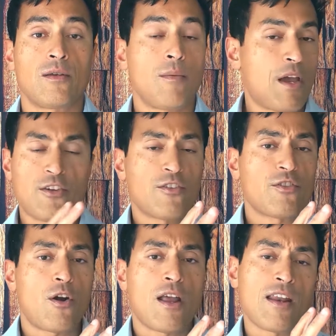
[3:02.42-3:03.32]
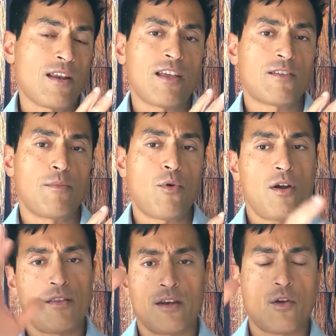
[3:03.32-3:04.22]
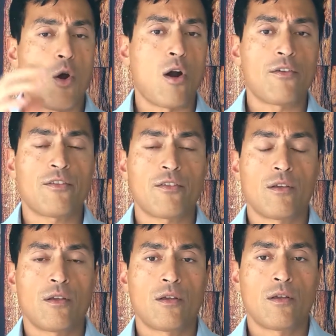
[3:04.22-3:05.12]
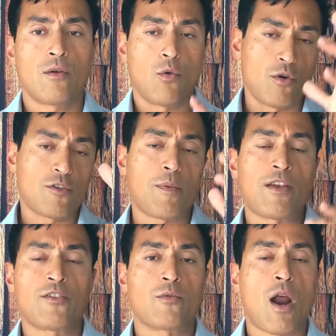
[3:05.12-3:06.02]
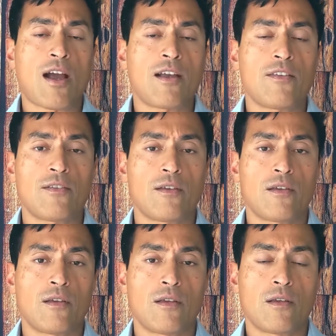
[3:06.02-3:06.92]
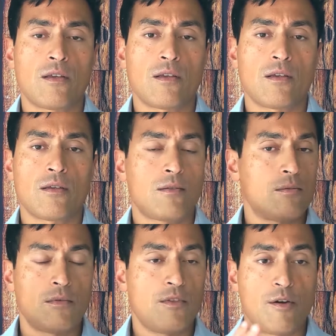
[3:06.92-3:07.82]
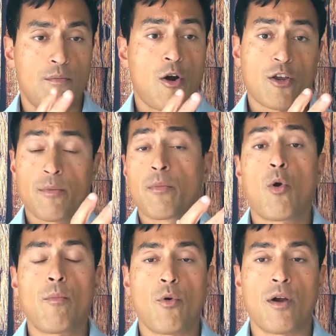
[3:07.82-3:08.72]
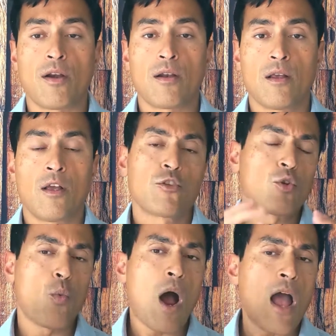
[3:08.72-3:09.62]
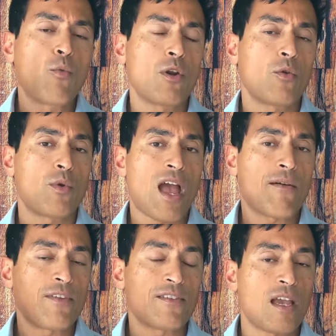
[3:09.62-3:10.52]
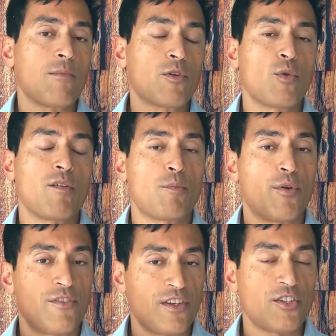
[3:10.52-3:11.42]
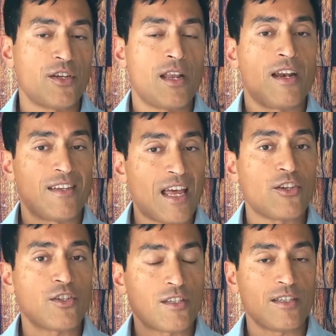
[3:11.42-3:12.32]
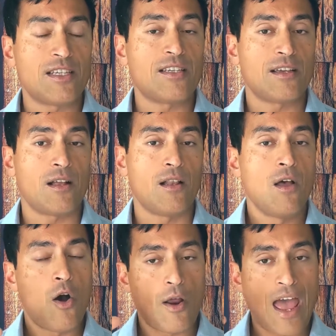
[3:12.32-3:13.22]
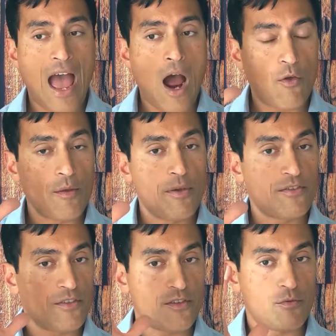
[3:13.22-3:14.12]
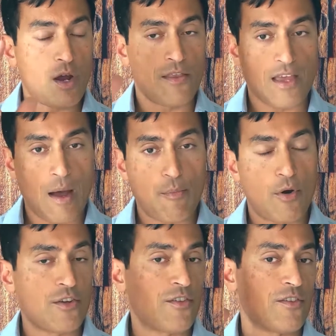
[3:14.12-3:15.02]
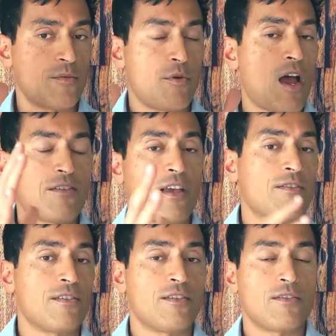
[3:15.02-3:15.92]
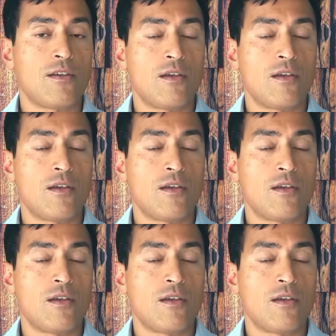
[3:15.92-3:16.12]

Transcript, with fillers: Patients aren't any less important than cars or space rockets. They're arguably more important. So why wouldn't we have the same degree of precision and attention to detail on how the business is run, the operations, the processes?